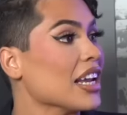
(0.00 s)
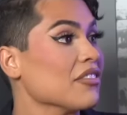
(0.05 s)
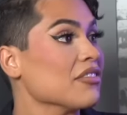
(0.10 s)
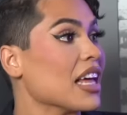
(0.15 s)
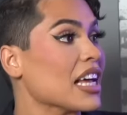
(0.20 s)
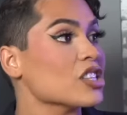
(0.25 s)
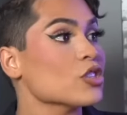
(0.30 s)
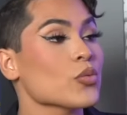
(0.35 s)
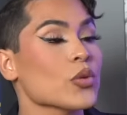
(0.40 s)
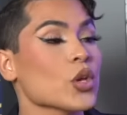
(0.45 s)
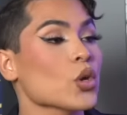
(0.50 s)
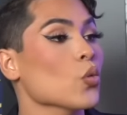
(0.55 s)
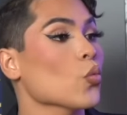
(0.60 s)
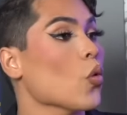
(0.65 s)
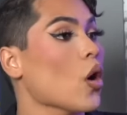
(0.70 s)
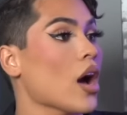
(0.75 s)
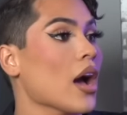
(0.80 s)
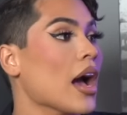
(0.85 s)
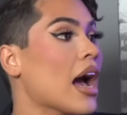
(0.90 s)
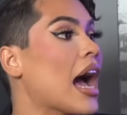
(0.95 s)
if that's what you
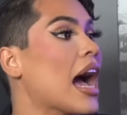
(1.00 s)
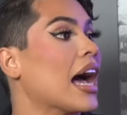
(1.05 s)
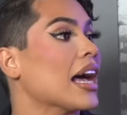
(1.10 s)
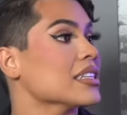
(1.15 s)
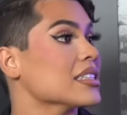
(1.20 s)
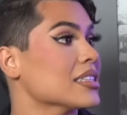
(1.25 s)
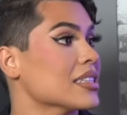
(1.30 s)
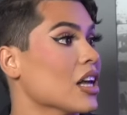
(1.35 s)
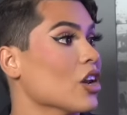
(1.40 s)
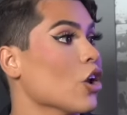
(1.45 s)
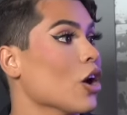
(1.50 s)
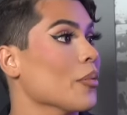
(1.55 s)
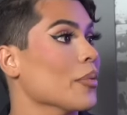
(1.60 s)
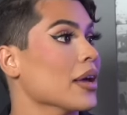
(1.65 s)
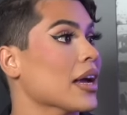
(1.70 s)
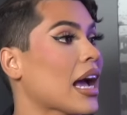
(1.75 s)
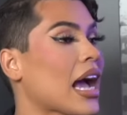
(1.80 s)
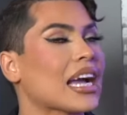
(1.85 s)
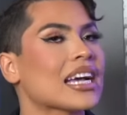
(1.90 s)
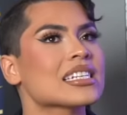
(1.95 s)
want, ask them.
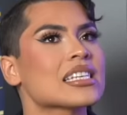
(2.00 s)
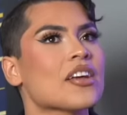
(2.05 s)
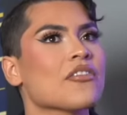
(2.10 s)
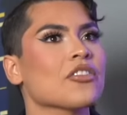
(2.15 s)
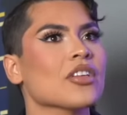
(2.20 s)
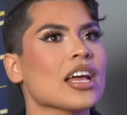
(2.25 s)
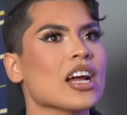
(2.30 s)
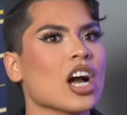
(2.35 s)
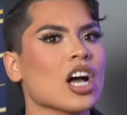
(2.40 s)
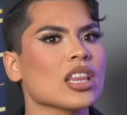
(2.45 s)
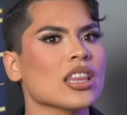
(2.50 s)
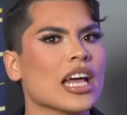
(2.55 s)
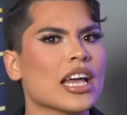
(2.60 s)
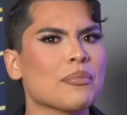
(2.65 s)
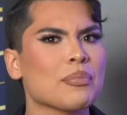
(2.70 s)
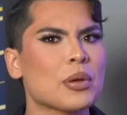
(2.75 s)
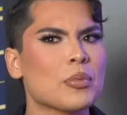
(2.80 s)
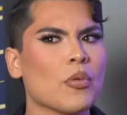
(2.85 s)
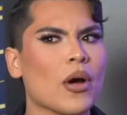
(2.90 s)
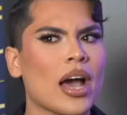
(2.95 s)
Yeah. Because I feel like
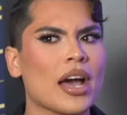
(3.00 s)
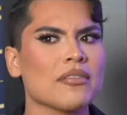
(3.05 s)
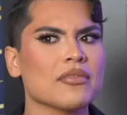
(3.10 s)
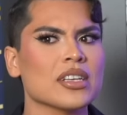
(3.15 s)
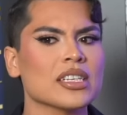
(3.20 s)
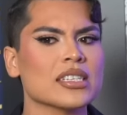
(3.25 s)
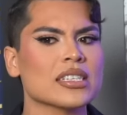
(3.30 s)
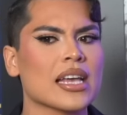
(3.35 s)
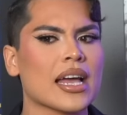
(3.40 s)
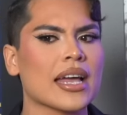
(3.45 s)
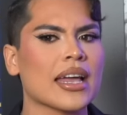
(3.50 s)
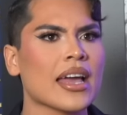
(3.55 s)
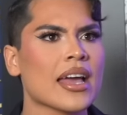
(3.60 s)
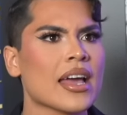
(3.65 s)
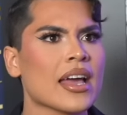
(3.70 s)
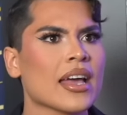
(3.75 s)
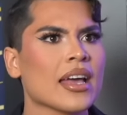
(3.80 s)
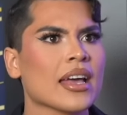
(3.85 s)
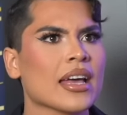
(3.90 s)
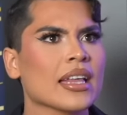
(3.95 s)
online people have this, like,
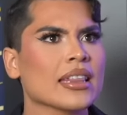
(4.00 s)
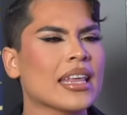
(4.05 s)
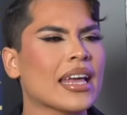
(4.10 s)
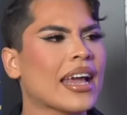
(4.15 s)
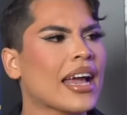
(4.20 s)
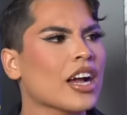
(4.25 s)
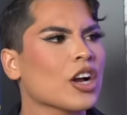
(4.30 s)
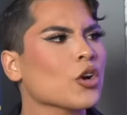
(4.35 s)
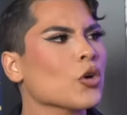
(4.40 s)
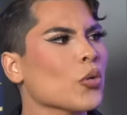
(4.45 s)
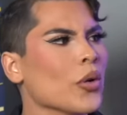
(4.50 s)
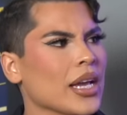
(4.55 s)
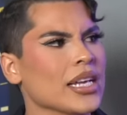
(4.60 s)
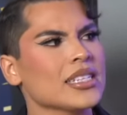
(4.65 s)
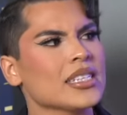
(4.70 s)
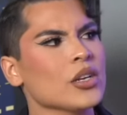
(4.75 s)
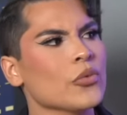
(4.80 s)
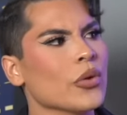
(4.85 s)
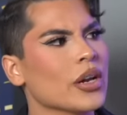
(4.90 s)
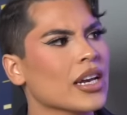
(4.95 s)
they get
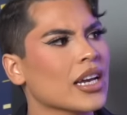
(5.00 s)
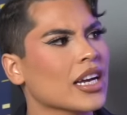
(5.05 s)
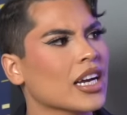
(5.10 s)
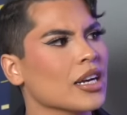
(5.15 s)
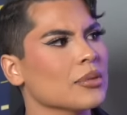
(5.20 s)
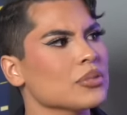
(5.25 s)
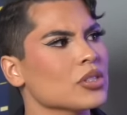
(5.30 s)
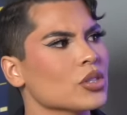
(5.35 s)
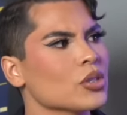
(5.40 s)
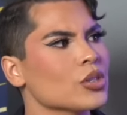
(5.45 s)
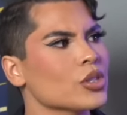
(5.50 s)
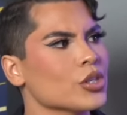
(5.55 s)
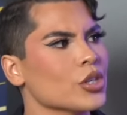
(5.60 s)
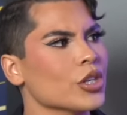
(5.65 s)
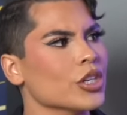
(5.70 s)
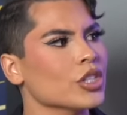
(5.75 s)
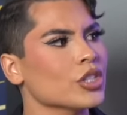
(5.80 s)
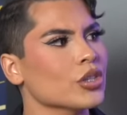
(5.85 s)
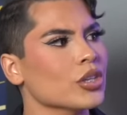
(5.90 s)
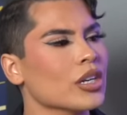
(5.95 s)
crazy when it comes to
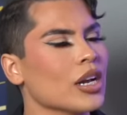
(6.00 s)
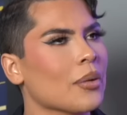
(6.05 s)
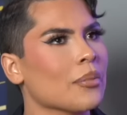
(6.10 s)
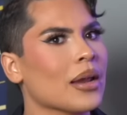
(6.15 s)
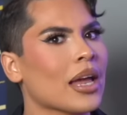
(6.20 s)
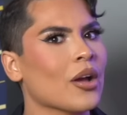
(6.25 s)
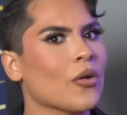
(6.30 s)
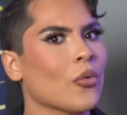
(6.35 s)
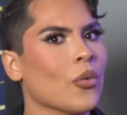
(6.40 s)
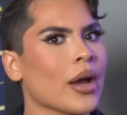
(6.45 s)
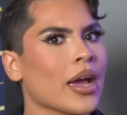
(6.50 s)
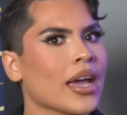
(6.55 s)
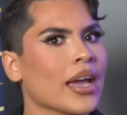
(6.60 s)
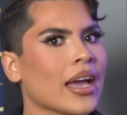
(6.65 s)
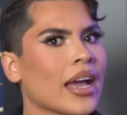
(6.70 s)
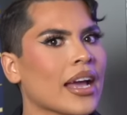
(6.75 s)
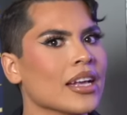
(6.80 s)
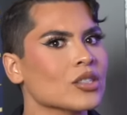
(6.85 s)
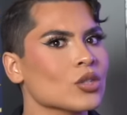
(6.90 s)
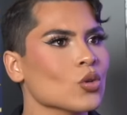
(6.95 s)
surgery. And I'm like,
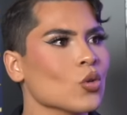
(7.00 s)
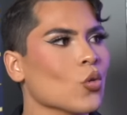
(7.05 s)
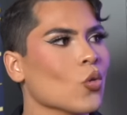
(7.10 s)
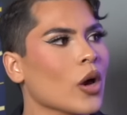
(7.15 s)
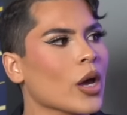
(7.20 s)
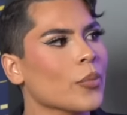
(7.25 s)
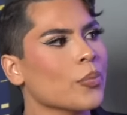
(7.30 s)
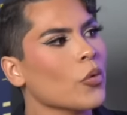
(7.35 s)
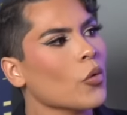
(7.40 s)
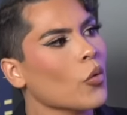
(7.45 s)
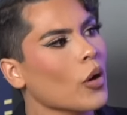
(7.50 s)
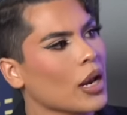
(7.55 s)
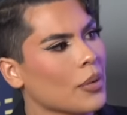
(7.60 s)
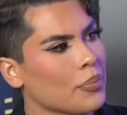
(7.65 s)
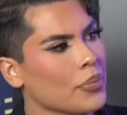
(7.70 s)
wait, ¿es tu cuerpo o el